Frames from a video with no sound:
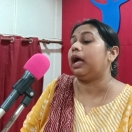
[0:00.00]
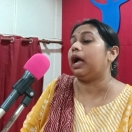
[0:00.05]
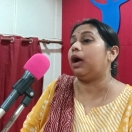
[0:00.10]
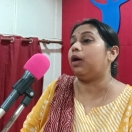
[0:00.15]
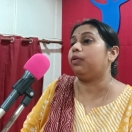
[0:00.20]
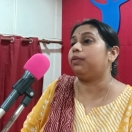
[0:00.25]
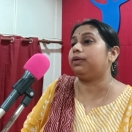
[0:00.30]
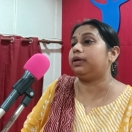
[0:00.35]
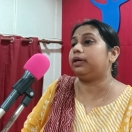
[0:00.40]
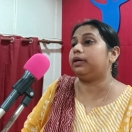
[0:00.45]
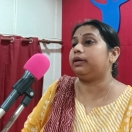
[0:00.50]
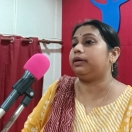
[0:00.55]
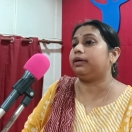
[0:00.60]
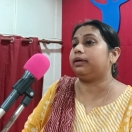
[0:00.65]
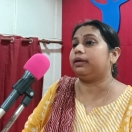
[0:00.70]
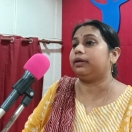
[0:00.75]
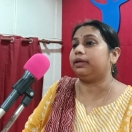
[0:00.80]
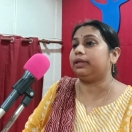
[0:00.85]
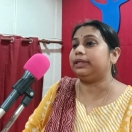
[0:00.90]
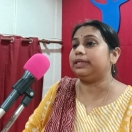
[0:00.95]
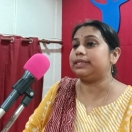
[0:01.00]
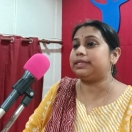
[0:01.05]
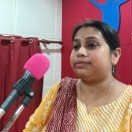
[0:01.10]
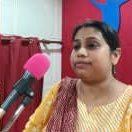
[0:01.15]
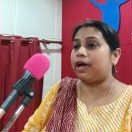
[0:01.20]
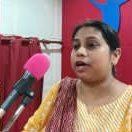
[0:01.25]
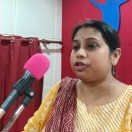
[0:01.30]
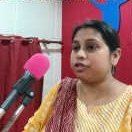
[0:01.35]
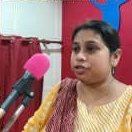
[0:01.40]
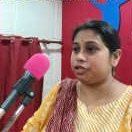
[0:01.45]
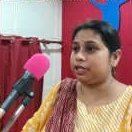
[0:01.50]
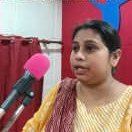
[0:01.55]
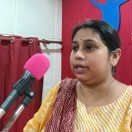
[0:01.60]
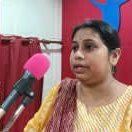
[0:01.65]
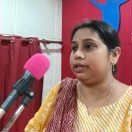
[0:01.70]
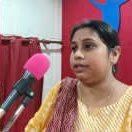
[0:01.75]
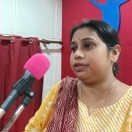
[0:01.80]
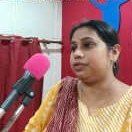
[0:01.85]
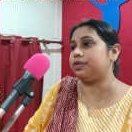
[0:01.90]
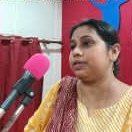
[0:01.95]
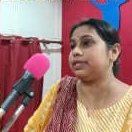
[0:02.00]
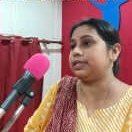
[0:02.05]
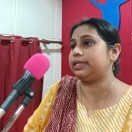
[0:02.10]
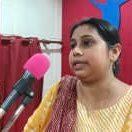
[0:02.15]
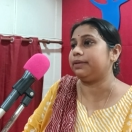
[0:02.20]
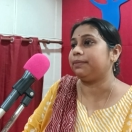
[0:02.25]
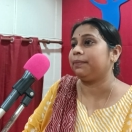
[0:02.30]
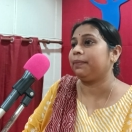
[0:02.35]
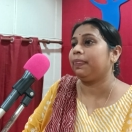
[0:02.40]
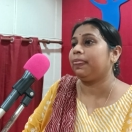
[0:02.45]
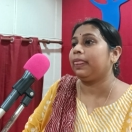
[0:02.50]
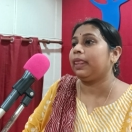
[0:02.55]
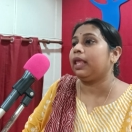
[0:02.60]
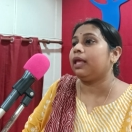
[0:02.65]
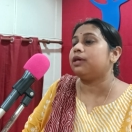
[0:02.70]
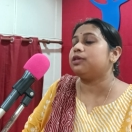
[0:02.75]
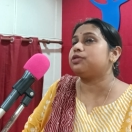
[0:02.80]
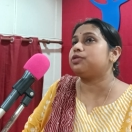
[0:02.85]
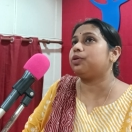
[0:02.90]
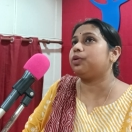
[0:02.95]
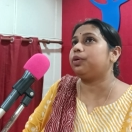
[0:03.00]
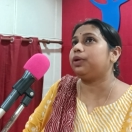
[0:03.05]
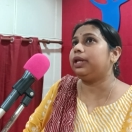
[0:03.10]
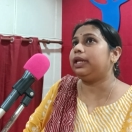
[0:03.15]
our this functional literacy. So